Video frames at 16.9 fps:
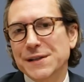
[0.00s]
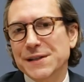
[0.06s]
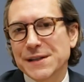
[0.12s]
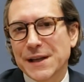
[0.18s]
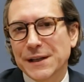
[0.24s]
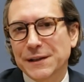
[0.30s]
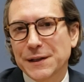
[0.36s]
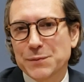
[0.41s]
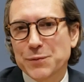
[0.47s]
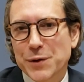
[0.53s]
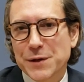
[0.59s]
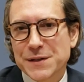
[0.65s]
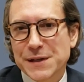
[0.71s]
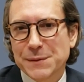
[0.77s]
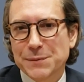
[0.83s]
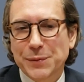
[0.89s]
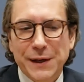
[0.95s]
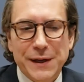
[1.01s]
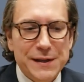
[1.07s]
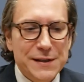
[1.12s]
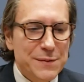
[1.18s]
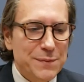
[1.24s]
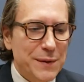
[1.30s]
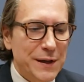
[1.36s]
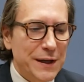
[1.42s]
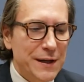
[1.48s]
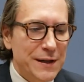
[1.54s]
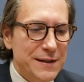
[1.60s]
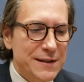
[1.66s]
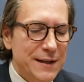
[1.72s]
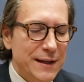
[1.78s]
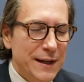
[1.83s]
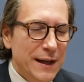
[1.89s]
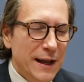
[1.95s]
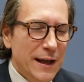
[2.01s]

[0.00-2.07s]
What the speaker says: saline breast implants because